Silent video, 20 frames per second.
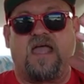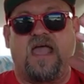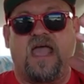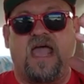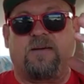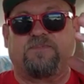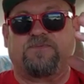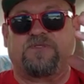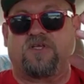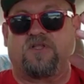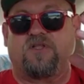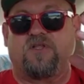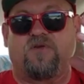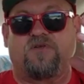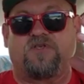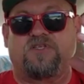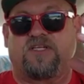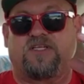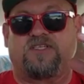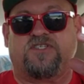
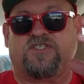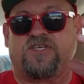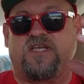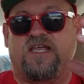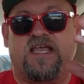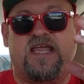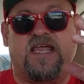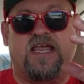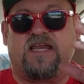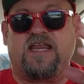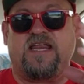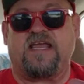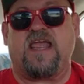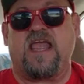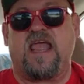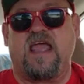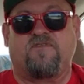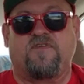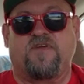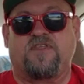absolutely
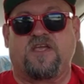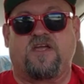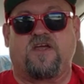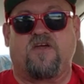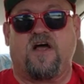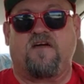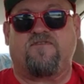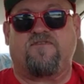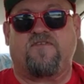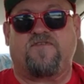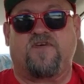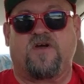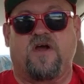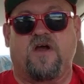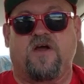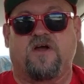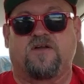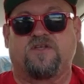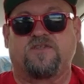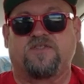eating everything off of
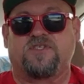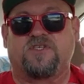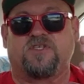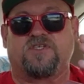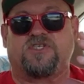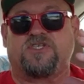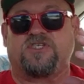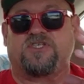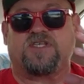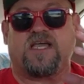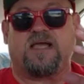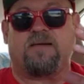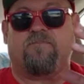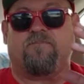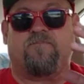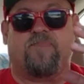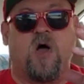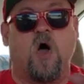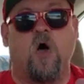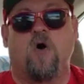her till she's like
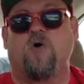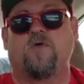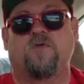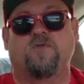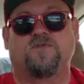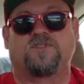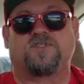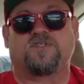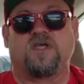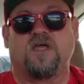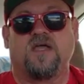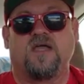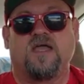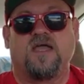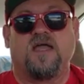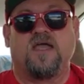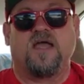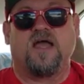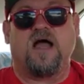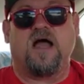bones.
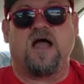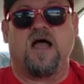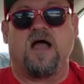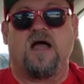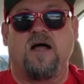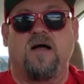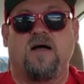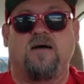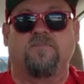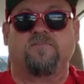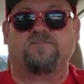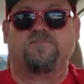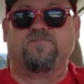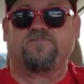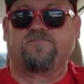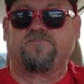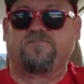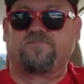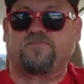And